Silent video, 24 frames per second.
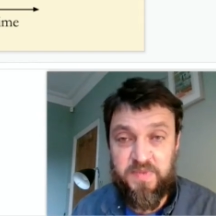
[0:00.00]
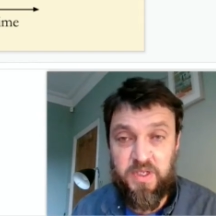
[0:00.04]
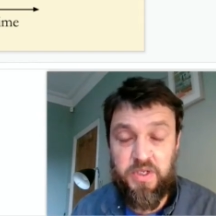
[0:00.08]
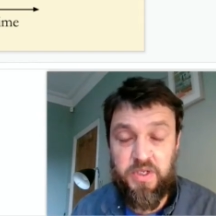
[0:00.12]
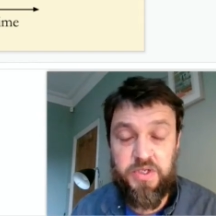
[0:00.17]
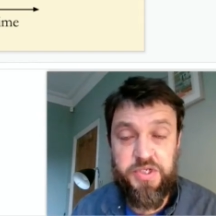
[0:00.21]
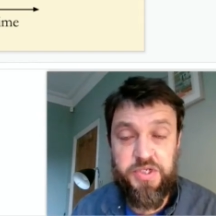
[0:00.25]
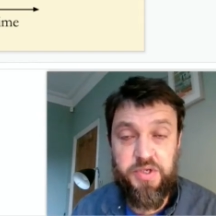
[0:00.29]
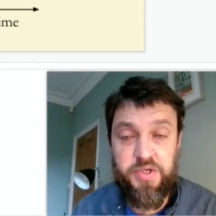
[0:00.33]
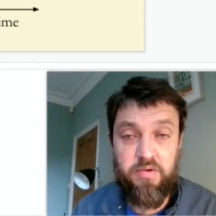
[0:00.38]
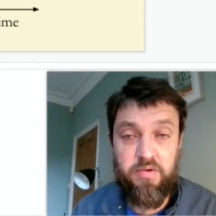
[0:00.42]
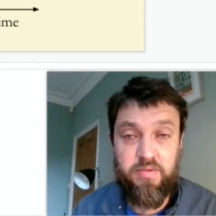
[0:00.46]

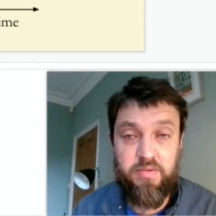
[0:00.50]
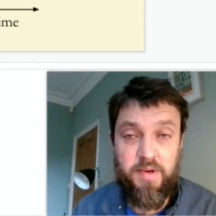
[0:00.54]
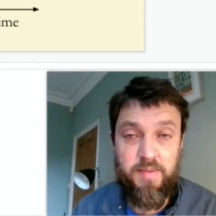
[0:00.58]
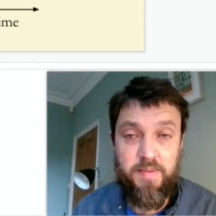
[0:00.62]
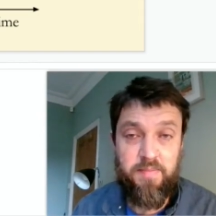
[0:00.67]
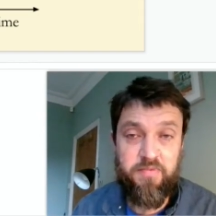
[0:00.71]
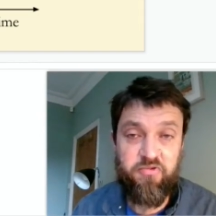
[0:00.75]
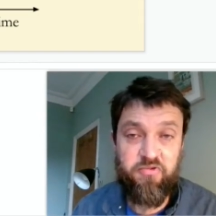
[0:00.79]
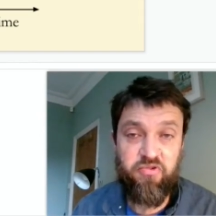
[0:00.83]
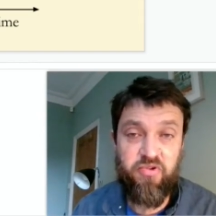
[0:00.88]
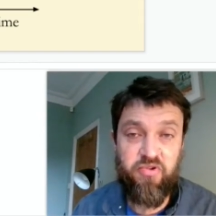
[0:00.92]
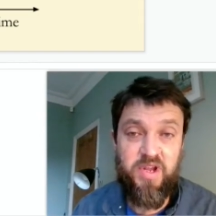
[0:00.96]
You do a
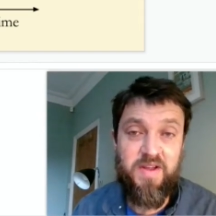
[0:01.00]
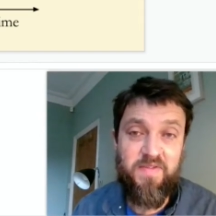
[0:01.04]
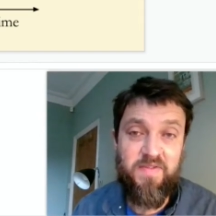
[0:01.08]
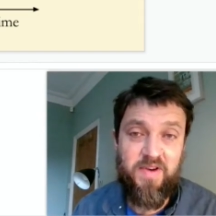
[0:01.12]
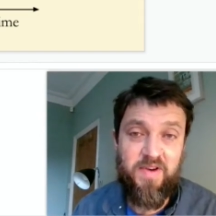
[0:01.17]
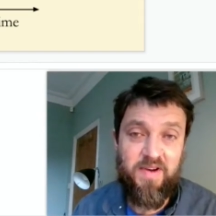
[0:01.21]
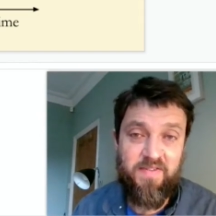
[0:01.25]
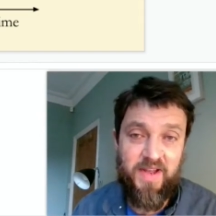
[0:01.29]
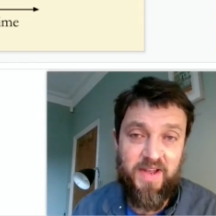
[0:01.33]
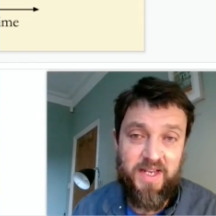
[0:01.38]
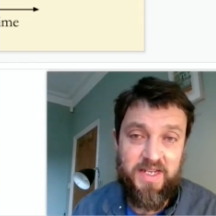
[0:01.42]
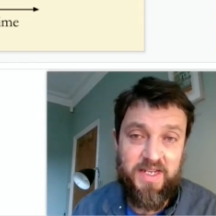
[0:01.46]

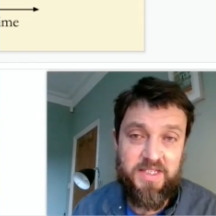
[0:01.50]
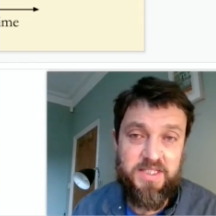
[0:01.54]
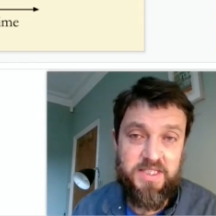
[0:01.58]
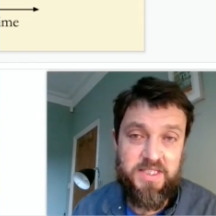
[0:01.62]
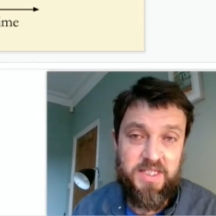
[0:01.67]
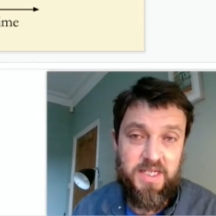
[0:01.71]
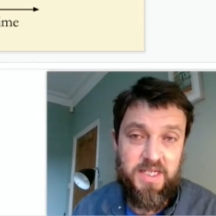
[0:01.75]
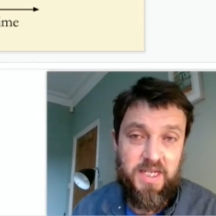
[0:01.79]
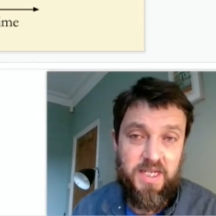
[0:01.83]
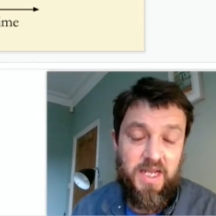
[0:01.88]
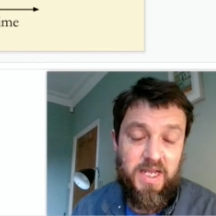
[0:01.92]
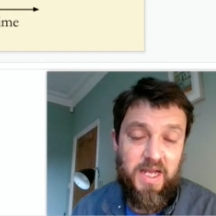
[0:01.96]
retrieval event,
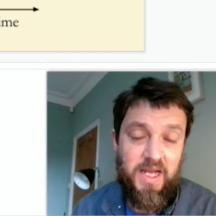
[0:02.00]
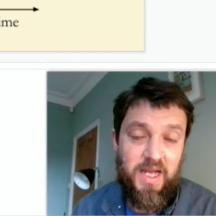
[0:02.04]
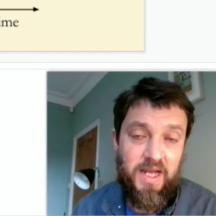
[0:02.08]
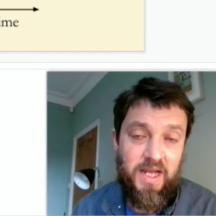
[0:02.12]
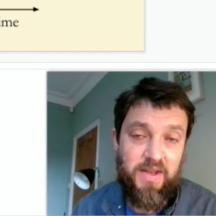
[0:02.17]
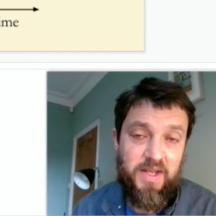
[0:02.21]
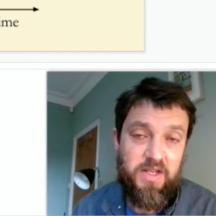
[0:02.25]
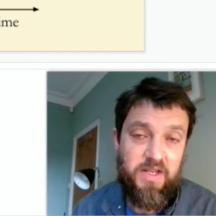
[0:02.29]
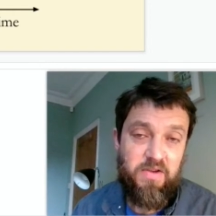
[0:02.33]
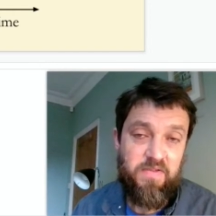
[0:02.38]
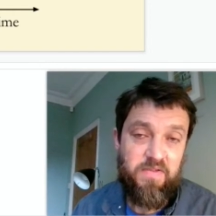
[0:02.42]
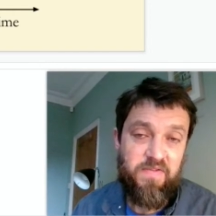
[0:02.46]
and
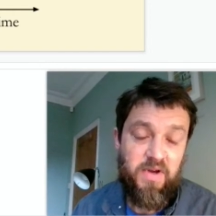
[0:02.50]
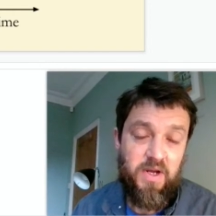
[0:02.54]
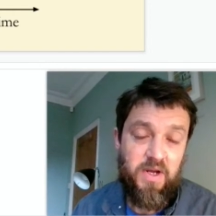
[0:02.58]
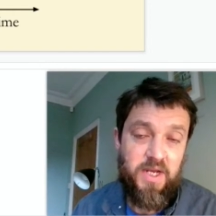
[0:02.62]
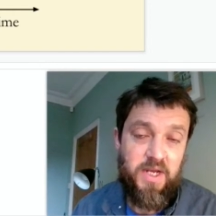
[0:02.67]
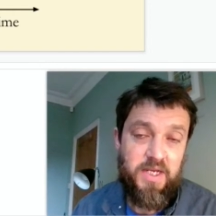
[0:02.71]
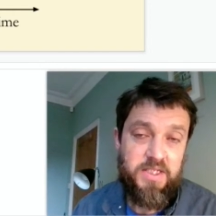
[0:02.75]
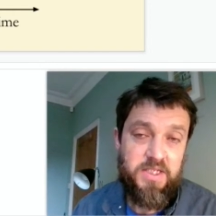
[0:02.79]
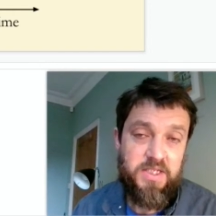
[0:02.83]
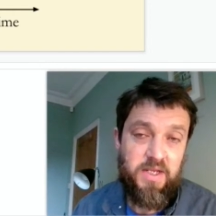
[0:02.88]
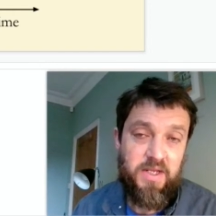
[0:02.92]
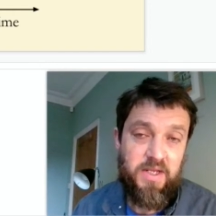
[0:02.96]
then you
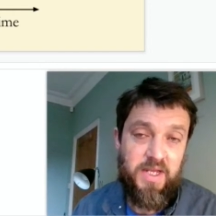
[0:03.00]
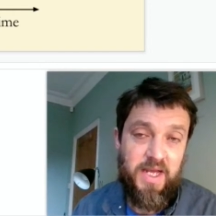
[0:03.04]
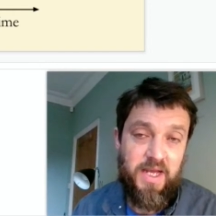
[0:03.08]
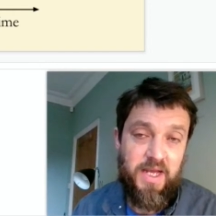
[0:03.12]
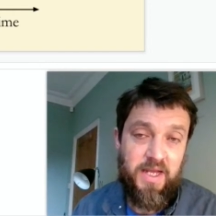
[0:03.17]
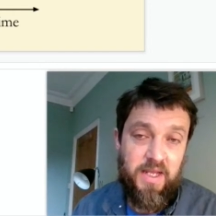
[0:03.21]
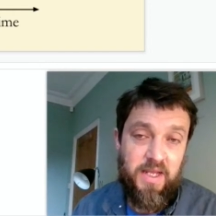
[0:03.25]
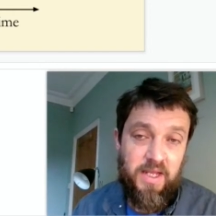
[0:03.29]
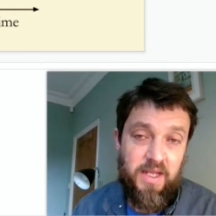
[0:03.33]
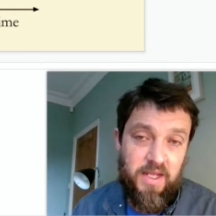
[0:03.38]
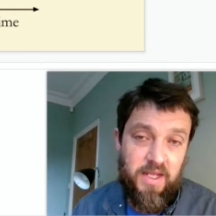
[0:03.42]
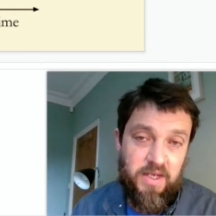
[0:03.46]
find that,
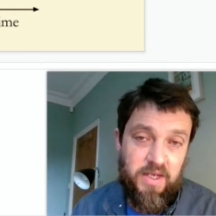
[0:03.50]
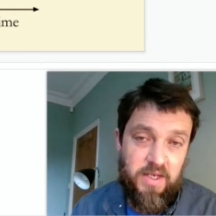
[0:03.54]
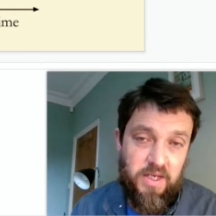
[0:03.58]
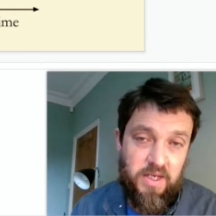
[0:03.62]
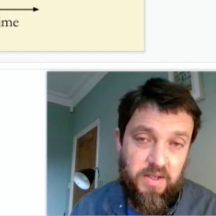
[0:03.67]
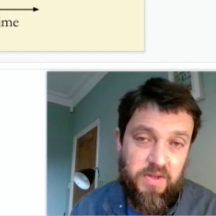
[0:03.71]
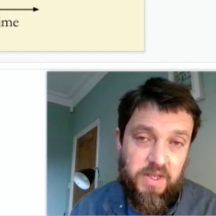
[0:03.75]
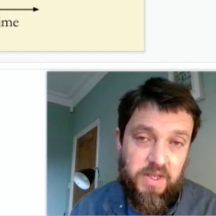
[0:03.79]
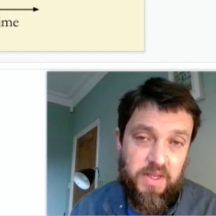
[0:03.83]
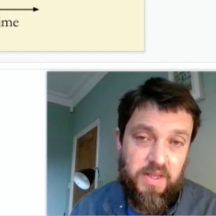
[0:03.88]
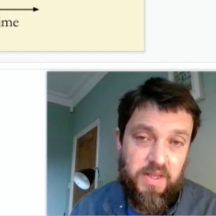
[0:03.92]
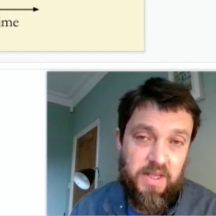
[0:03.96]

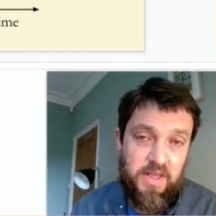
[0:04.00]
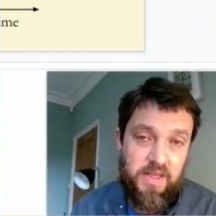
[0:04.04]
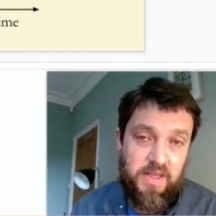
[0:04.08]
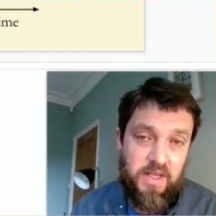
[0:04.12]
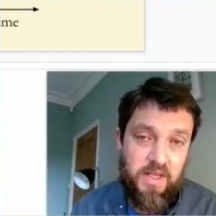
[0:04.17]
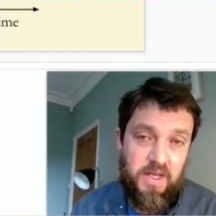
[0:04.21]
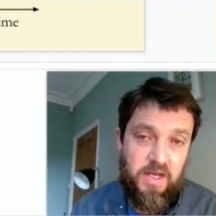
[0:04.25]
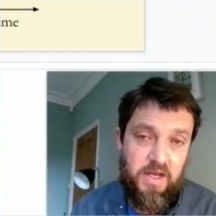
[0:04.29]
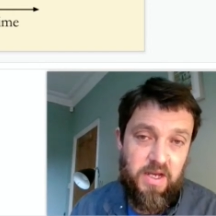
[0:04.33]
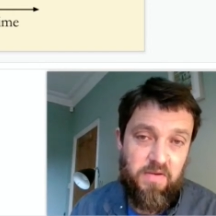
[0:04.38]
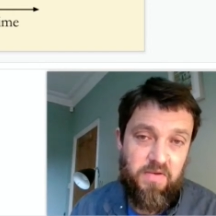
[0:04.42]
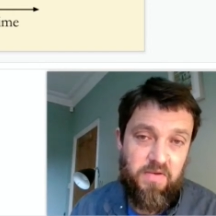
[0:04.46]
notice this
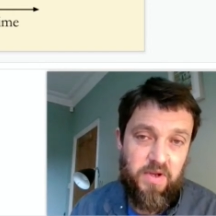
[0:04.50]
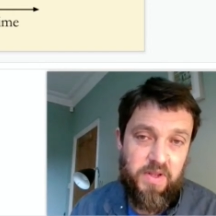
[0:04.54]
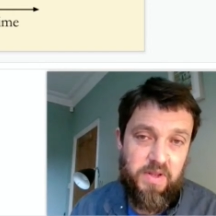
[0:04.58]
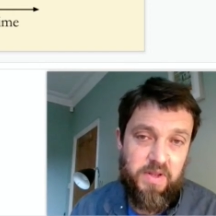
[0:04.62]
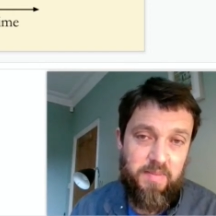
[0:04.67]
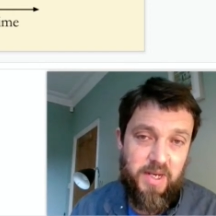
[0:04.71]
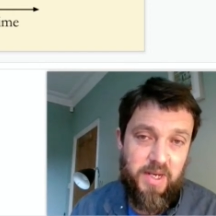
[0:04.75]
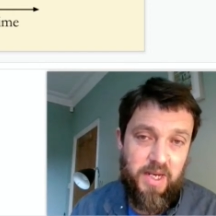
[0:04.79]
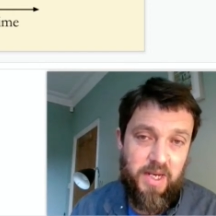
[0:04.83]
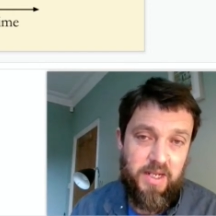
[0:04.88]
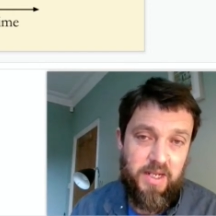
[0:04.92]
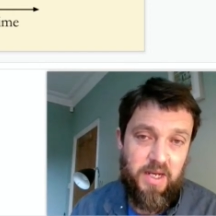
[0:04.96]
curve looks a
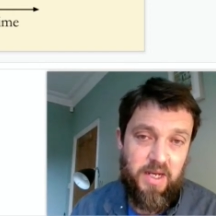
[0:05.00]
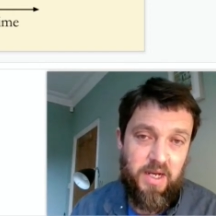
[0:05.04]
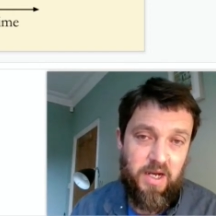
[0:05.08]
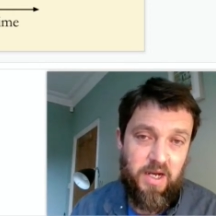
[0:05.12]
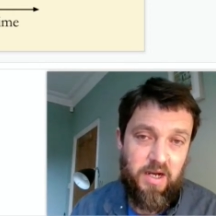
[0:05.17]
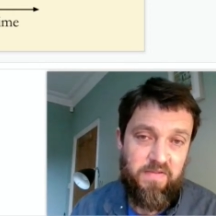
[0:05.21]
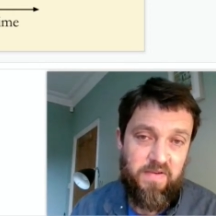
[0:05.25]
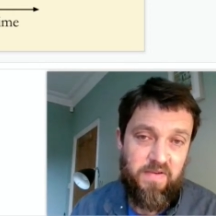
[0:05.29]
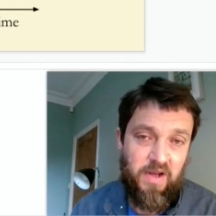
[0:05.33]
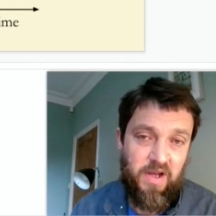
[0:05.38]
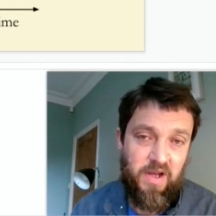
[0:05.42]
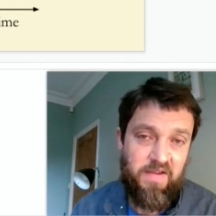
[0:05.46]
bit like a
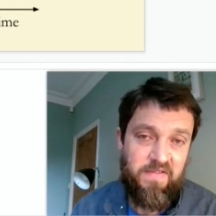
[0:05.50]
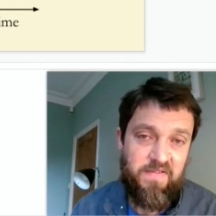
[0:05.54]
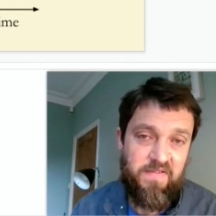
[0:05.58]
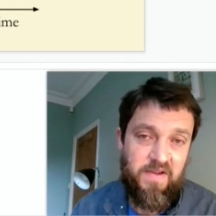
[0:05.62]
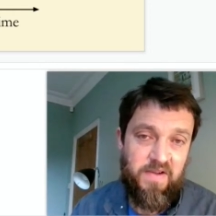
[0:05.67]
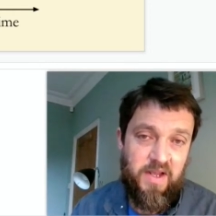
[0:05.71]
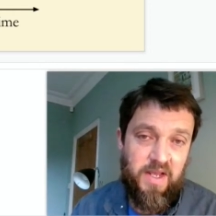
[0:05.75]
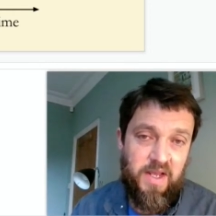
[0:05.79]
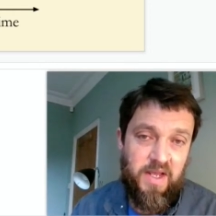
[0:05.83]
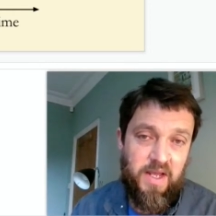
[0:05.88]
half-life.